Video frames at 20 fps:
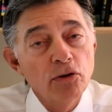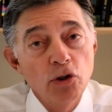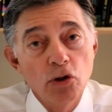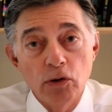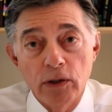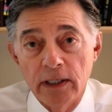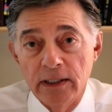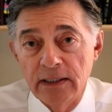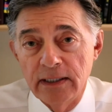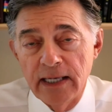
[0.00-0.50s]
You
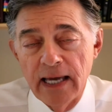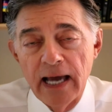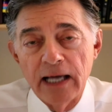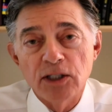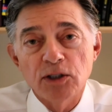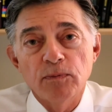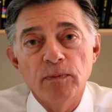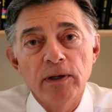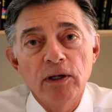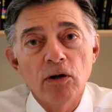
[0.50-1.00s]
can
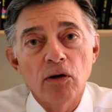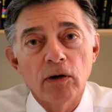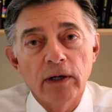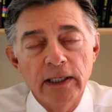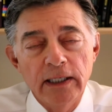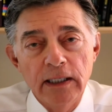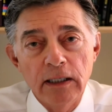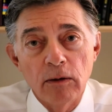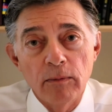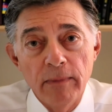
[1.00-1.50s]
text me or
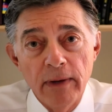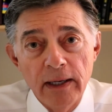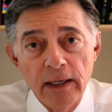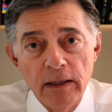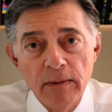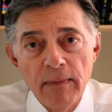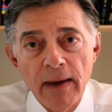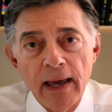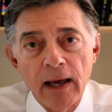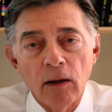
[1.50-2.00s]

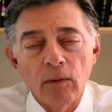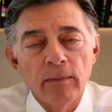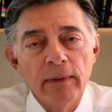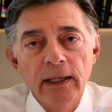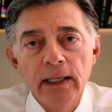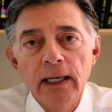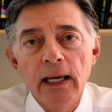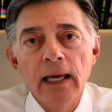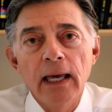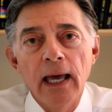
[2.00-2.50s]
email
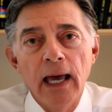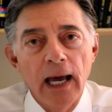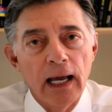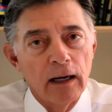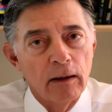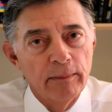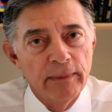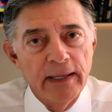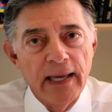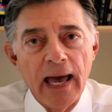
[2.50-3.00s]
me, and
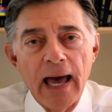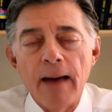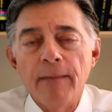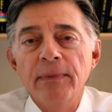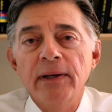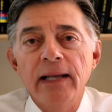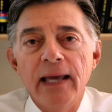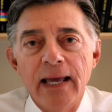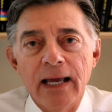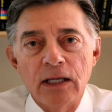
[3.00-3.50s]
I'll be
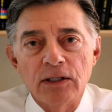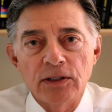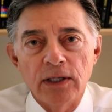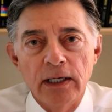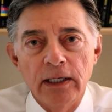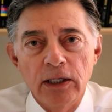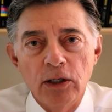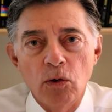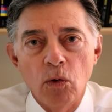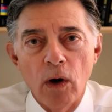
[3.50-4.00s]
happy to answer
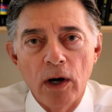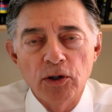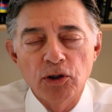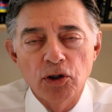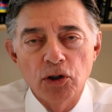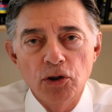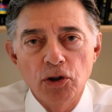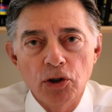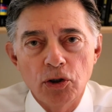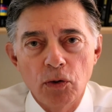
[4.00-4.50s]
any
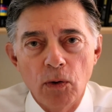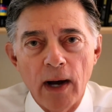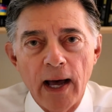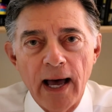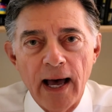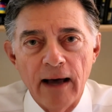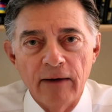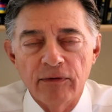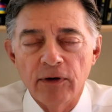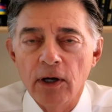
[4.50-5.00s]
questions you
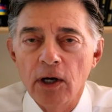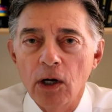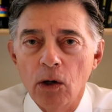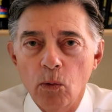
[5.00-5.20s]
have.